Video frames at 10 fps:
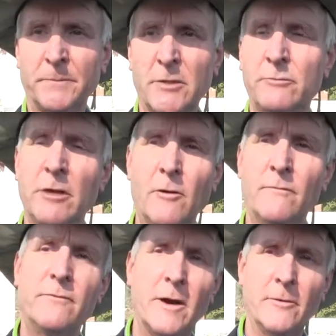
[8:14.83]
You don't
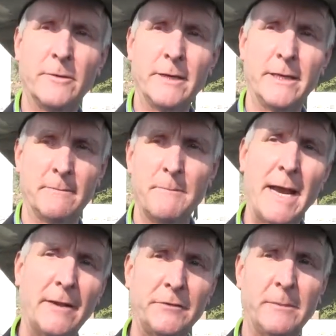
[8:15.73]
vote in a
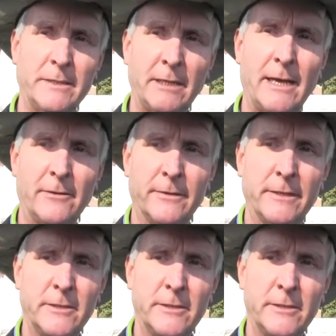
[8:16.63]
mass mentality.